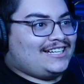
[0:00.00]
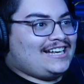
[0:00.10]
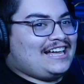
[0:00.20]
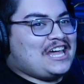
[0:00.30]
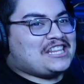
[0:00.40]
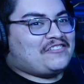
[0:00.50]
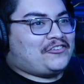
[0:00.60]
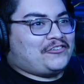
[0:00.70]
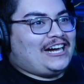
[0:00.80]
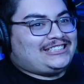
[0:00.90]
Nah, he has
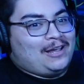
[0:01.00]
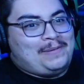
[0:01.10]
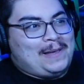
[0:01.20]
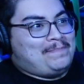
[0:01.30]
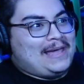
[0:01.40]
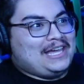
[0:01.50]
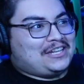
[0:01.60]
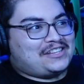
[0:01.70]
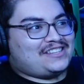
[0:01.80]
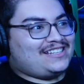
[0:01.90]
every right to be
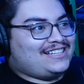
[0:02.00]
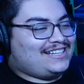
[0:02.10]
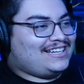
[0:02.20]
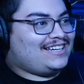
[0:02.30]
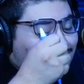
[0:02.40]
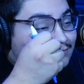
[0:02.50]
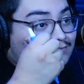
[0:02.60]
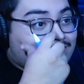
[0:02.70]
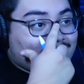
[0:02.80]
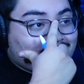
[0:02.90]
pissed.
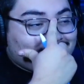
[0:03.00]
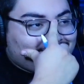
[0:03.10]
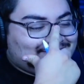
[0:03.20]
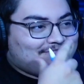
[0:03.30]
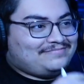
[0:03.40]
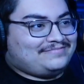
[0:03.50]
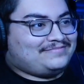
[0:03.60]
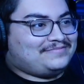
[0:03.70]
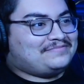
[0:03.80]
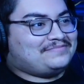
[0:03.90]
Absolutely no
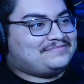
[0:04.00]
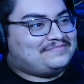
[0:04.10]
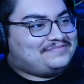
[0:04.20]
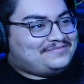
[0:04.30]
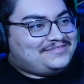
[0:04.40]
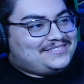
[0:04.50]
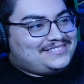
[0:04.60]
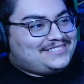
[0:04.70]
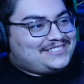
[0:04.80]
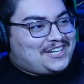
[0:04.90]
staying for
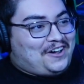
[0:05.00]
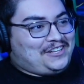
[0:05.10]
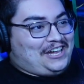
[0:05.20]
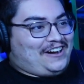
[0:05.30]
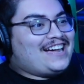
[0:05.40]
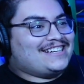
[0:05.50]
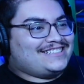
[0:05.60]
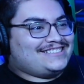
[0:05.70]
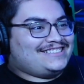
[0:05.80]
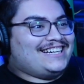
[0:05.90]
dinner. Oh, is that
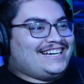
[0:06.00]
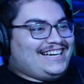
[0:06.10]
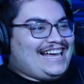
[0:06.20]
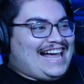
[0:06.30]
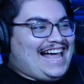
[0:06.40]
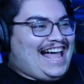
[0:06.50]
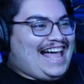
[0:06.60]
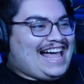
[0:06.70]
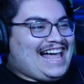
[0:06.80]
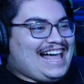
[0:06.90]
Understood. Right?
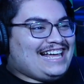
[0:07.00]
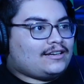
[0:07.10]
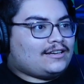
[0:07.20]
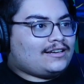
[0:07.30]
Can't be